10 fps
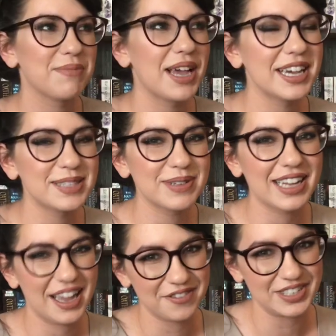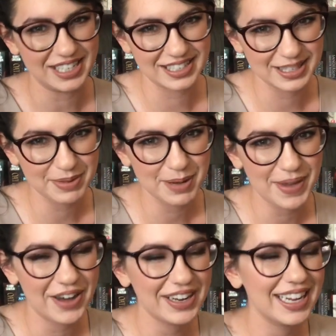And my husband kind of teases me
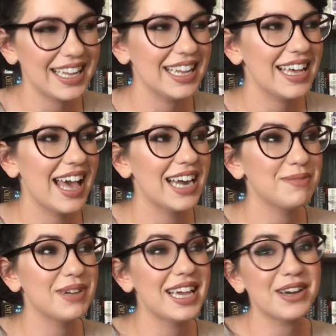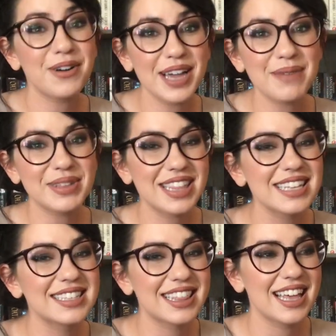about it. And I'm like, okay, but
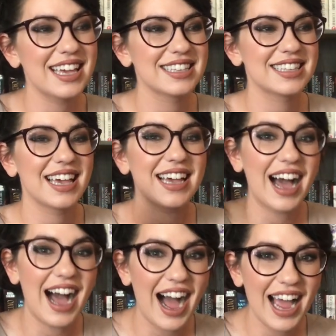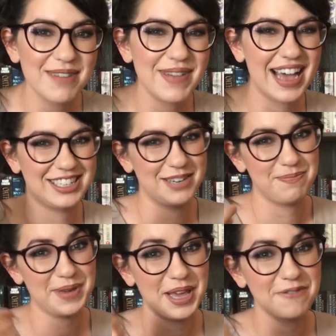that's the thing is like, I imagine
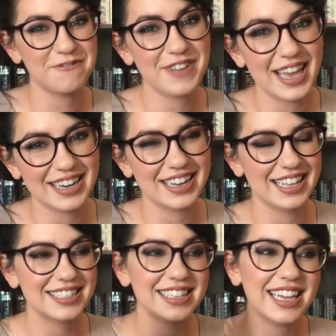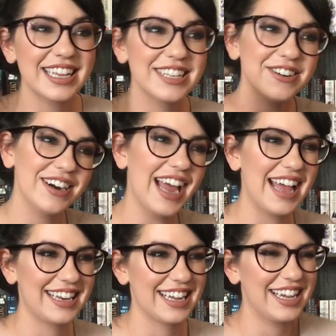being Vin and seeing your head get